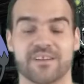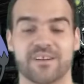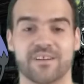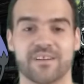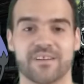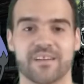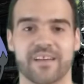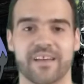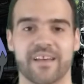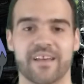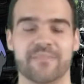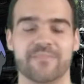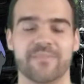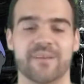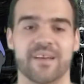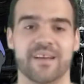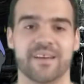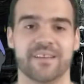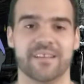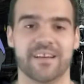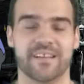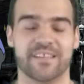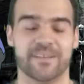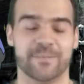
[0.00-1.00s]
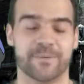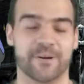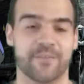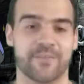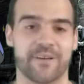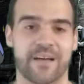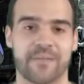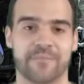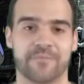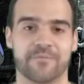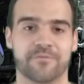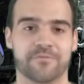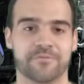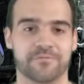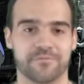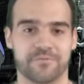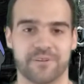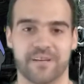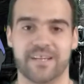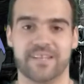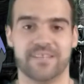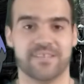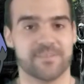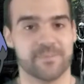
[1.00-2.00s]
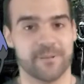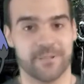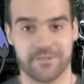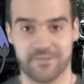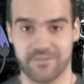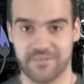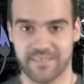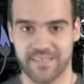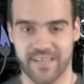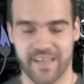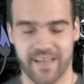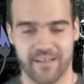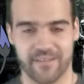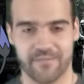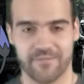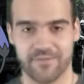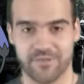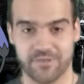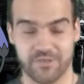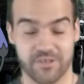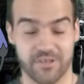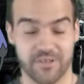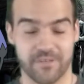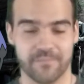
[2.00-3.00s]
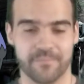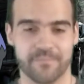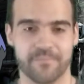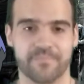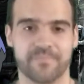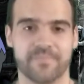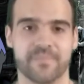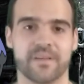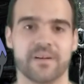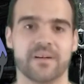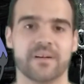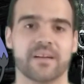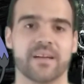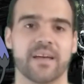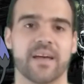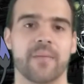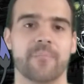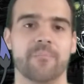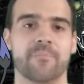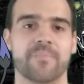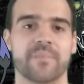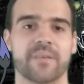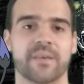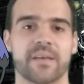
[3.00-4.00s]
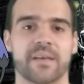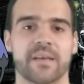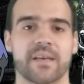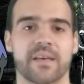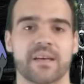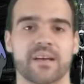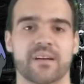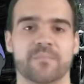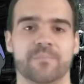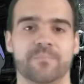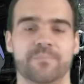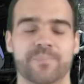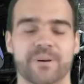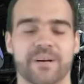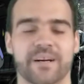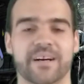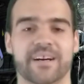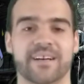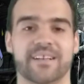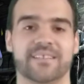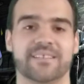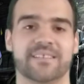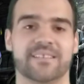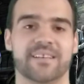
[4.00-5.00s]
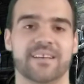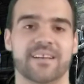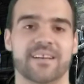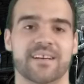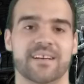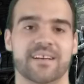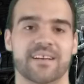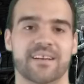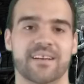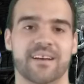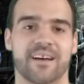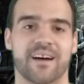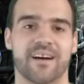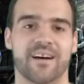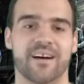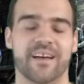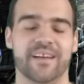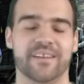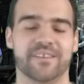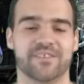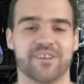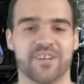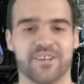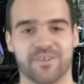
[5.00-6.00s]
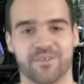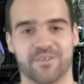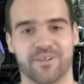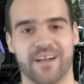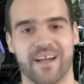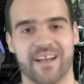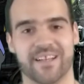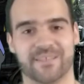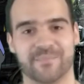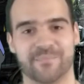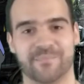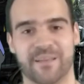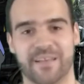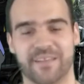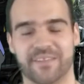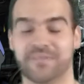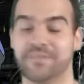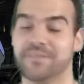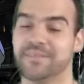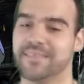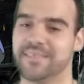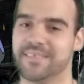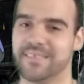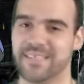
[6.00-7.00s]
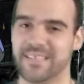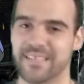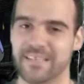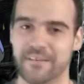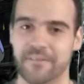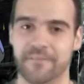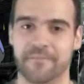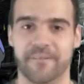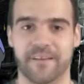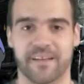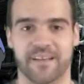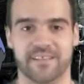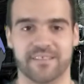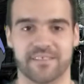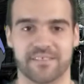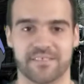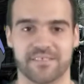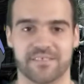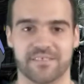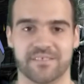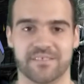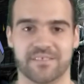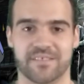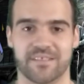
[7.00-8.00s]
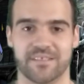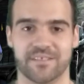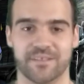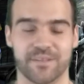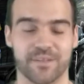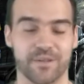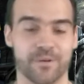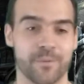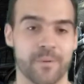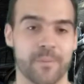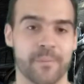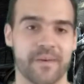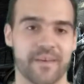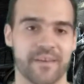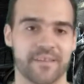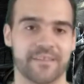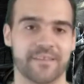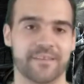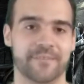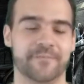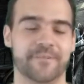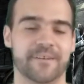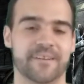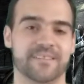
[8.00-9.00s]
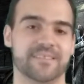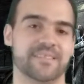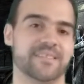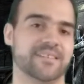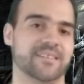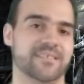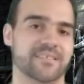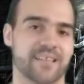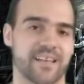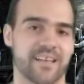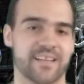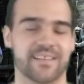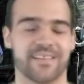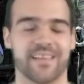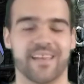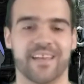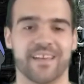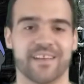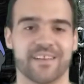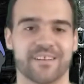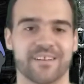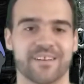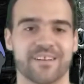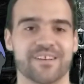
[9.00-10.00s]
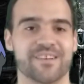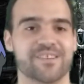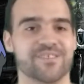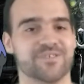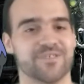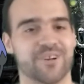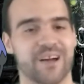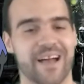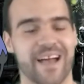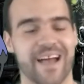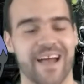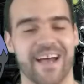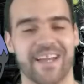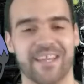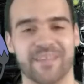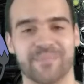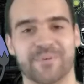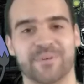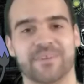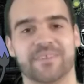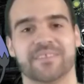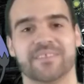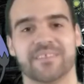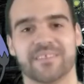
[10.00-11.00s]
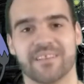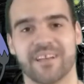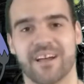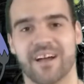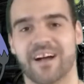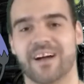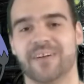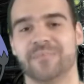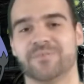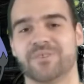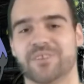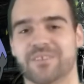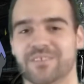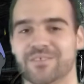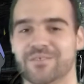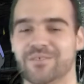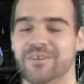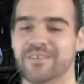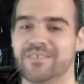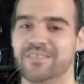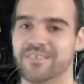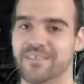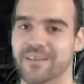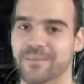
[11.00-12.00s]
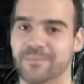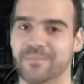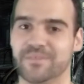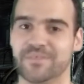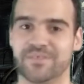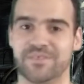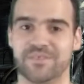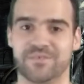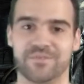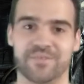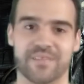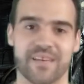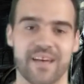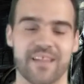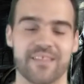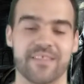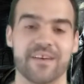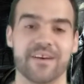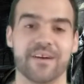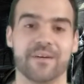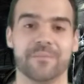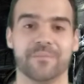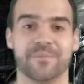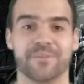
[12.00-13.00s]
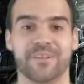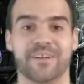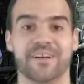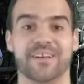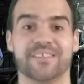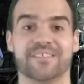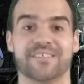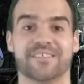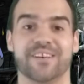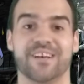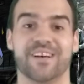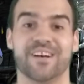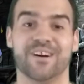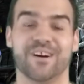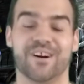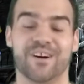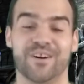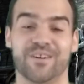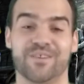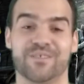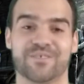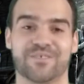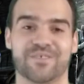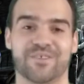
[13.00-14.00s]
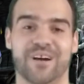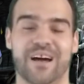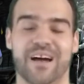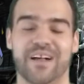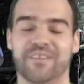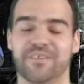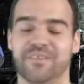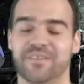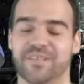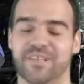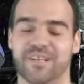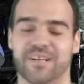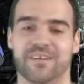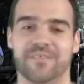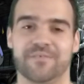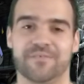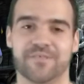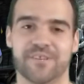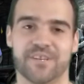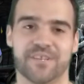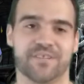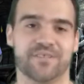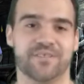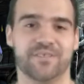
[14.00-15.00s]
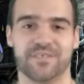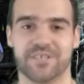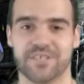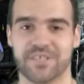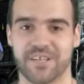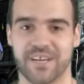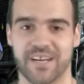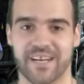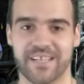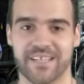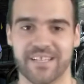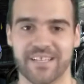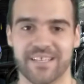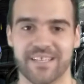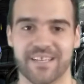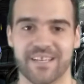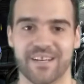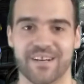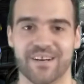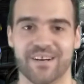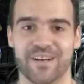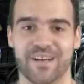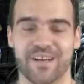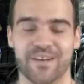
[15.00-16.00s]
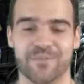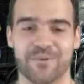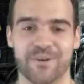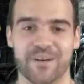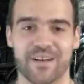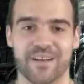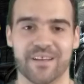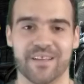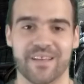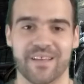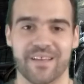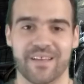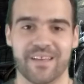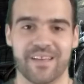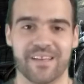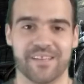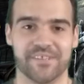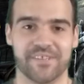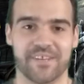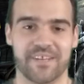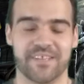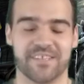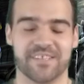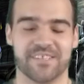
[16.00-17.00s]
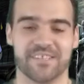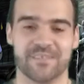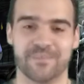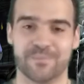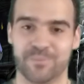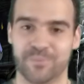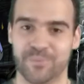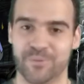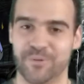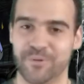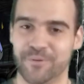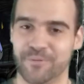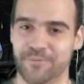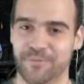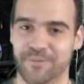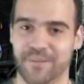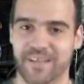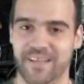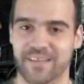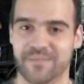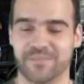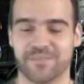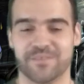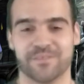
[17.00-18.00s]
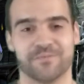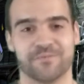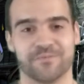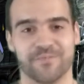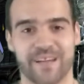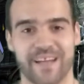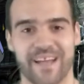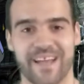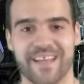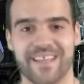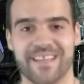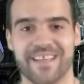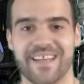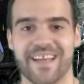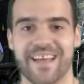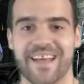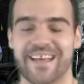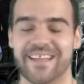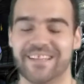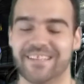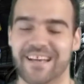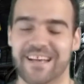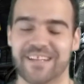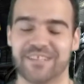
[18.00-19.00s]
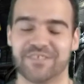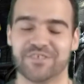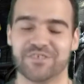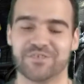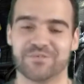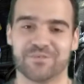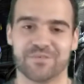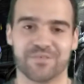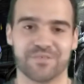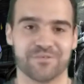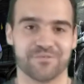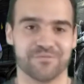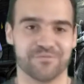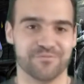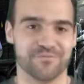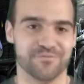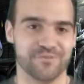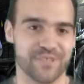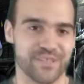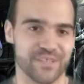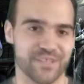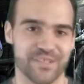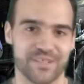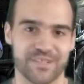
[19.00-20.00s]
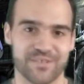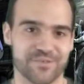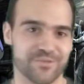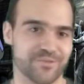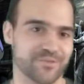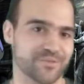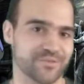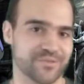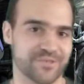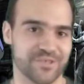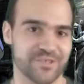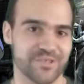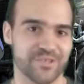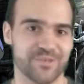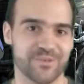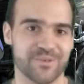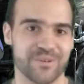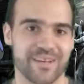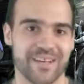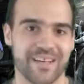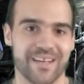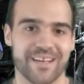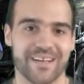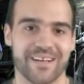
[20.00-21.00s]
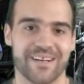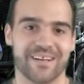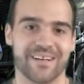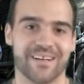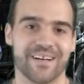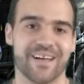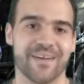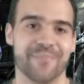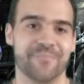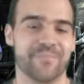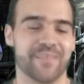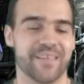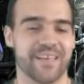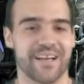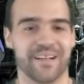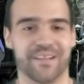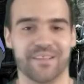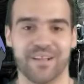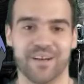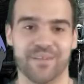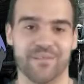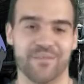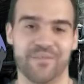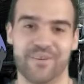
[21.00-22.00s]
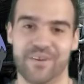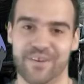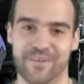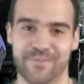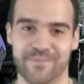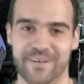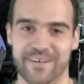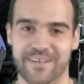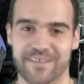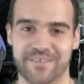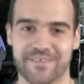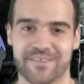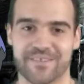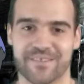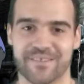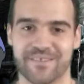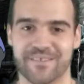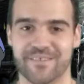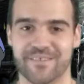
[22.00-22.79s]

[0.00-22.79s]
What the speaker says: Okay? Now they both have great special attack for sure. Okay? But Chandelure has better defense. A little bit better defense than Ganga, so I had to put Chandelure number 2 then. Plus, also, I love Chandelure Shiny, where it changes the blue flames to red, and that just looks really cool too. And I love it very much.